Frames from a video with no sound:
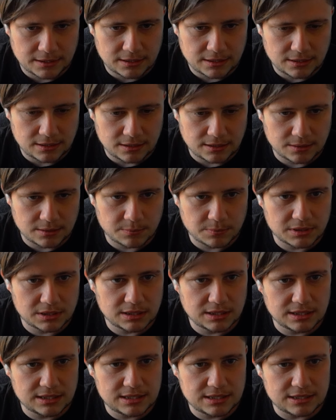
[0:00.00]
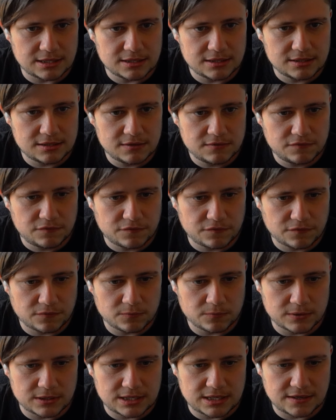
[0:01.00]
I believe
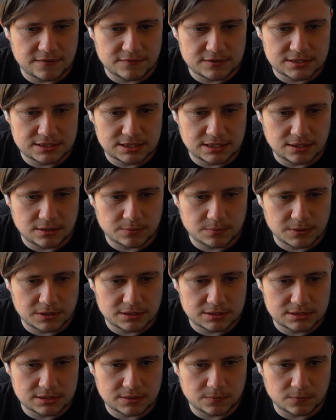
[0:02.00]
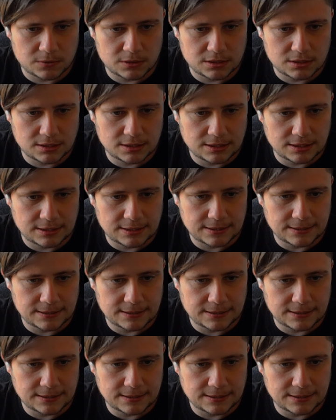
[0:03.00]
we have a setup here somewhere.